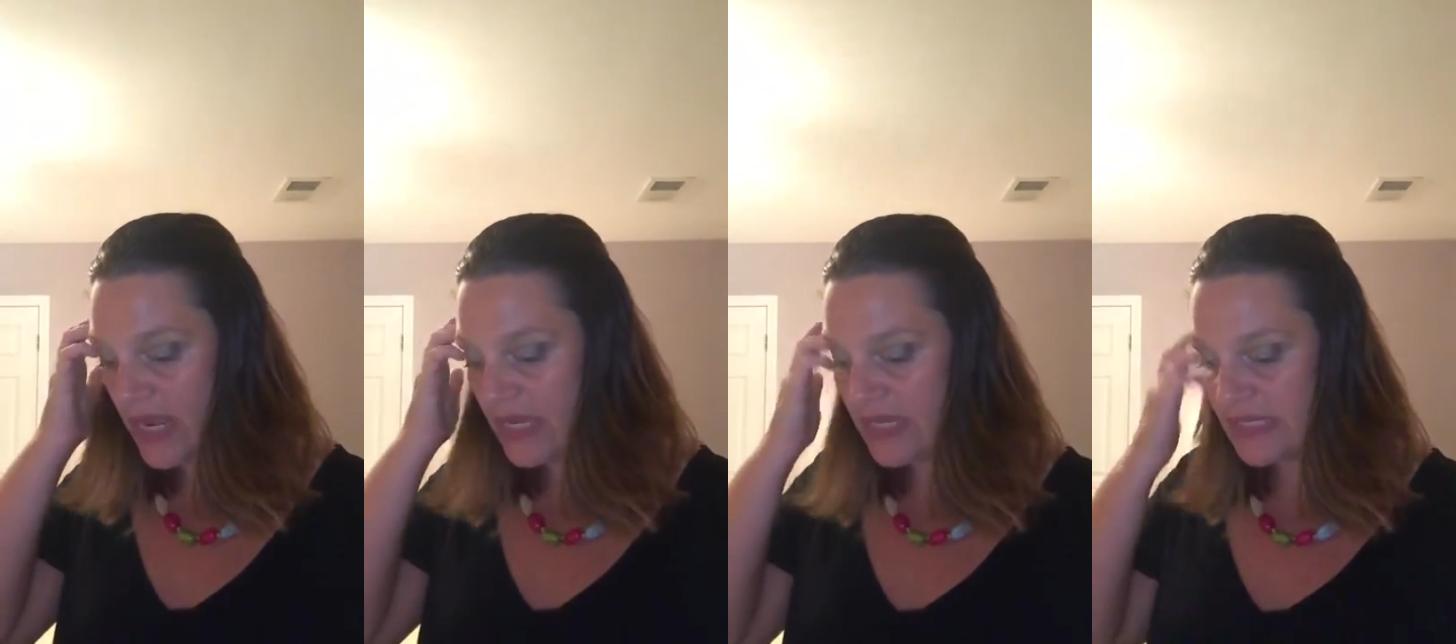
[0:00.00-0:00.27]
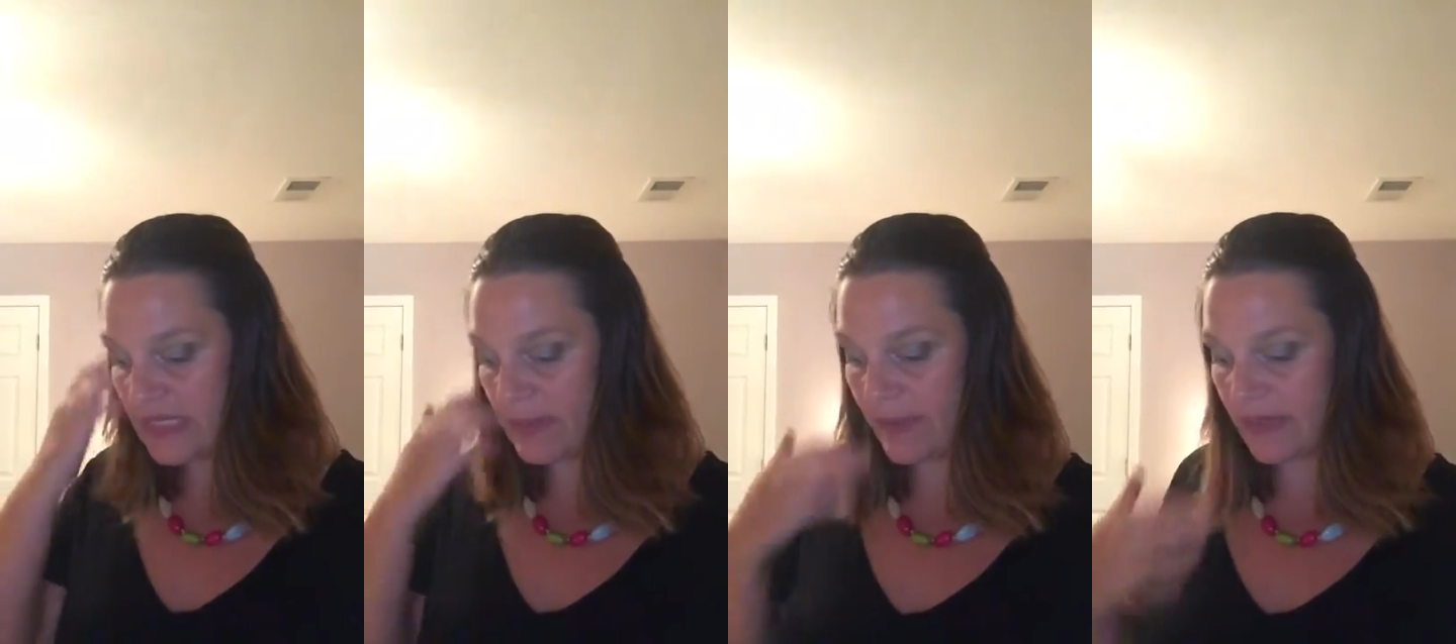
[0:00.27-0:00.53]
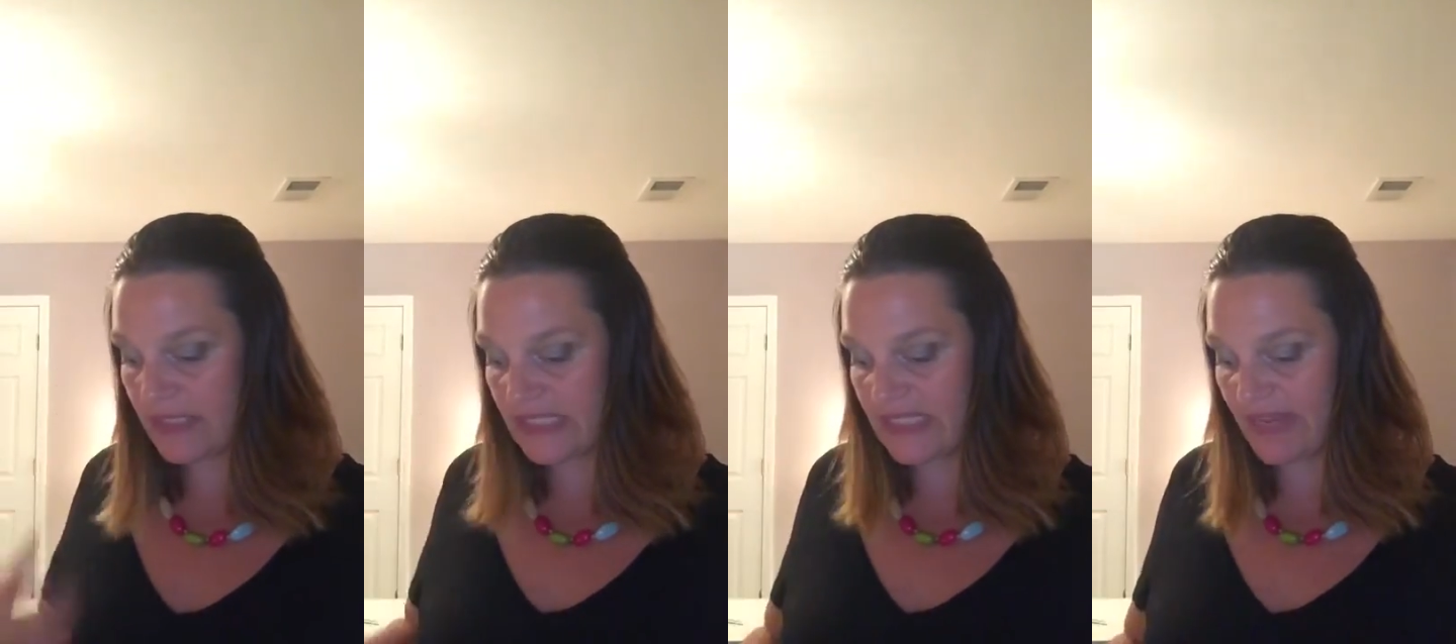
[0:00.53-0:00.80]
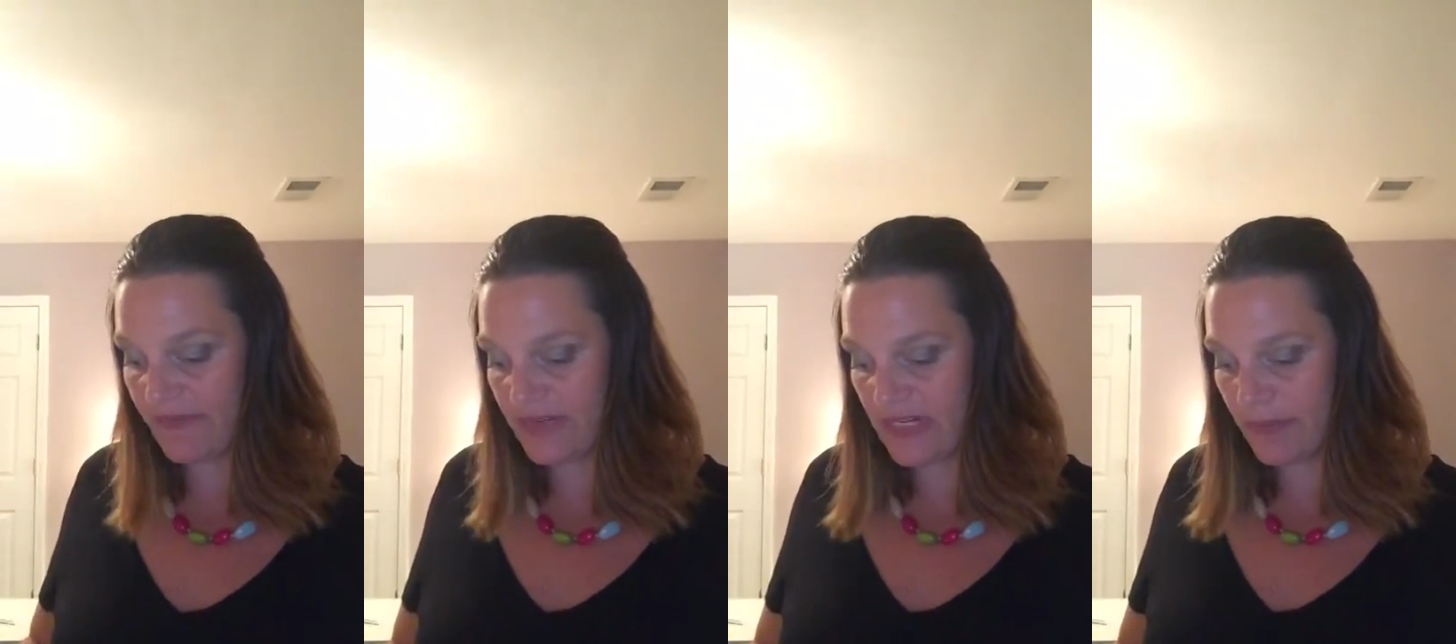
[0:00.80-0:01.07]
it's about
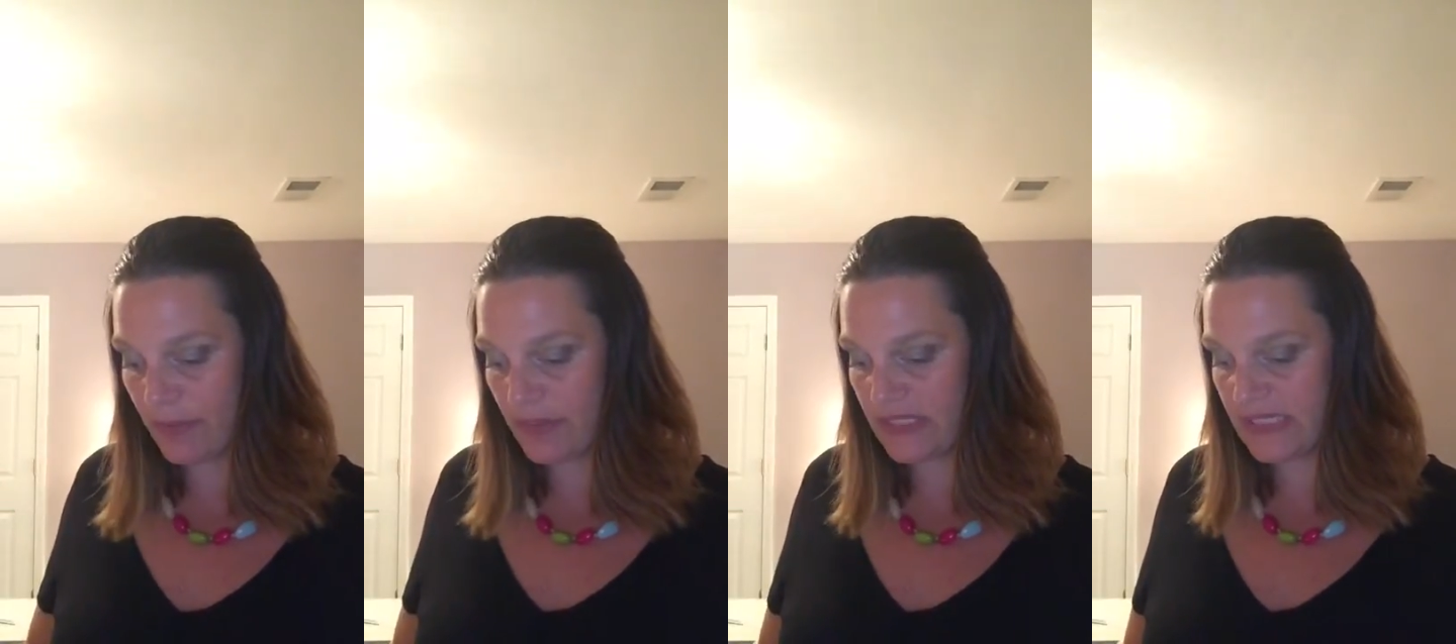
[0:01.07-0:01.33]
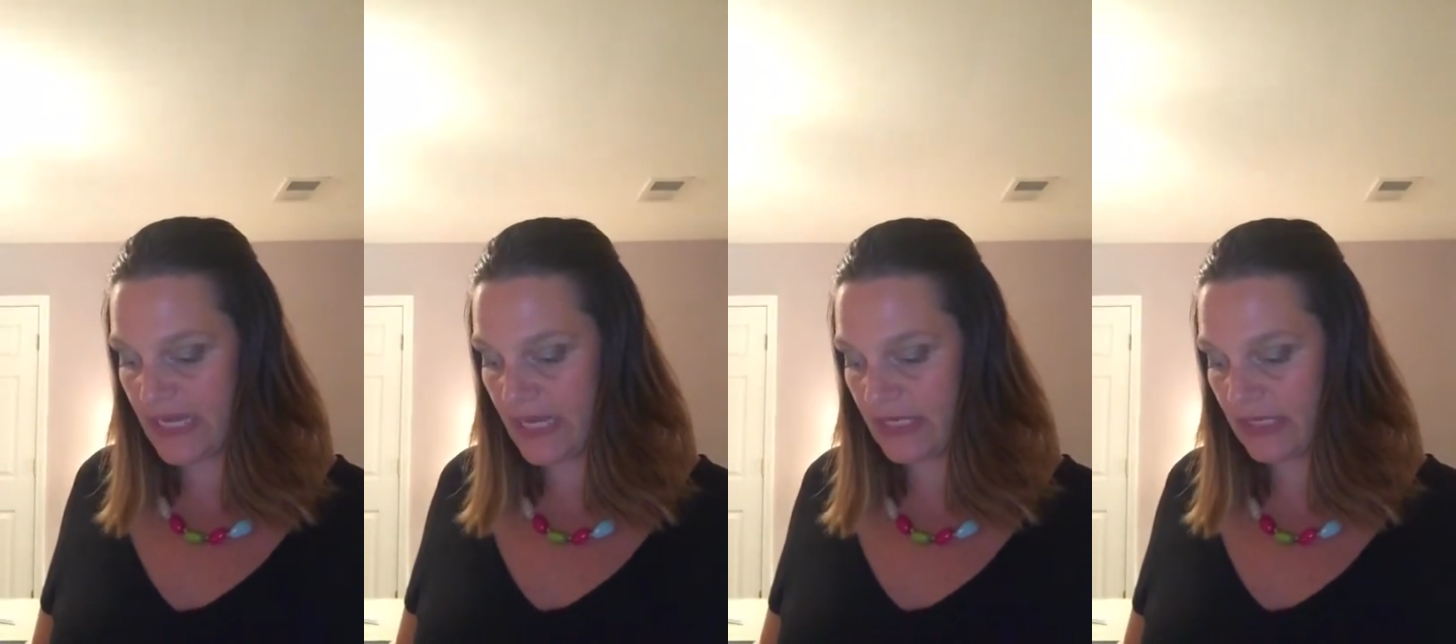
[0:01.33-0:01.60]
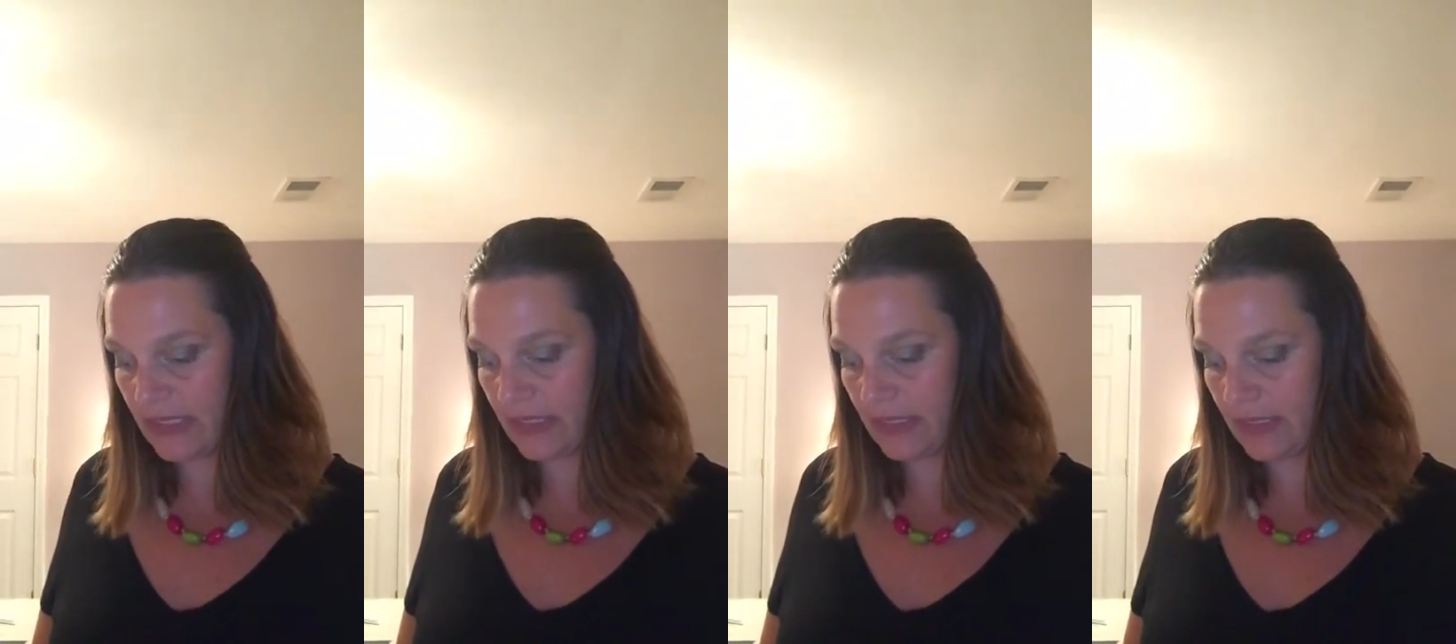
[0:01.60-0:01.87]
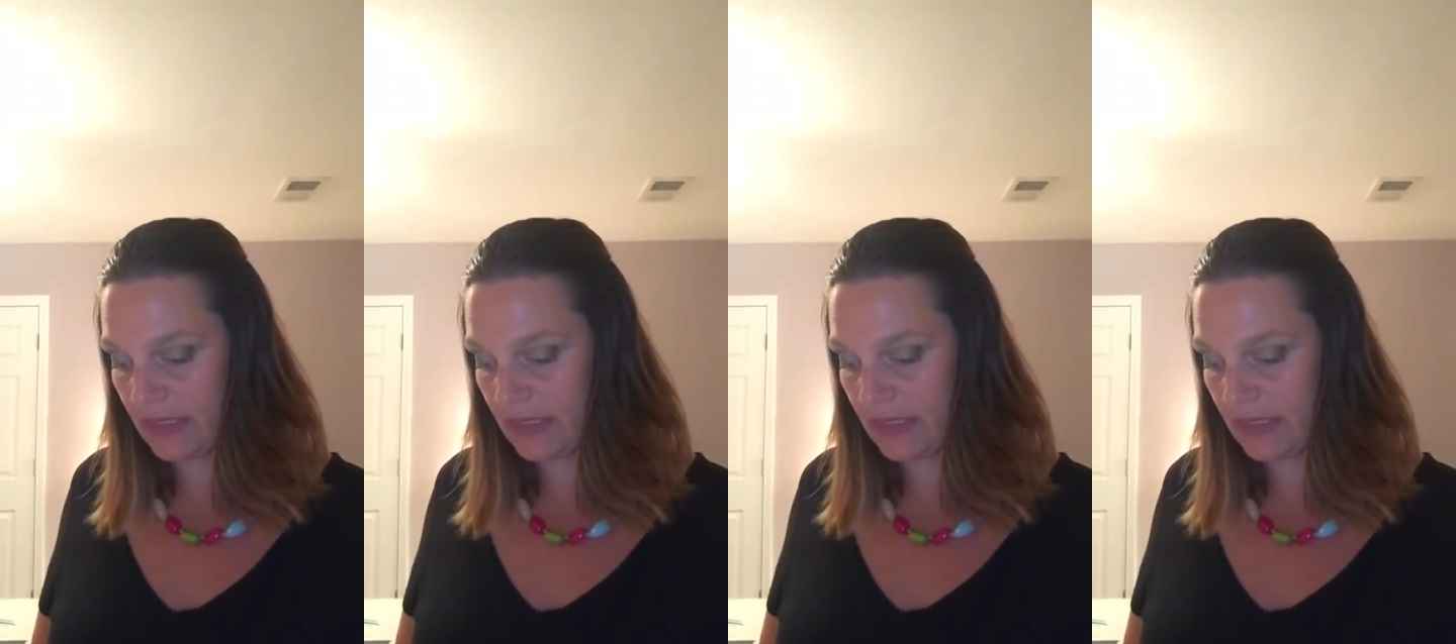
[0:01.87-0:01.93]
70%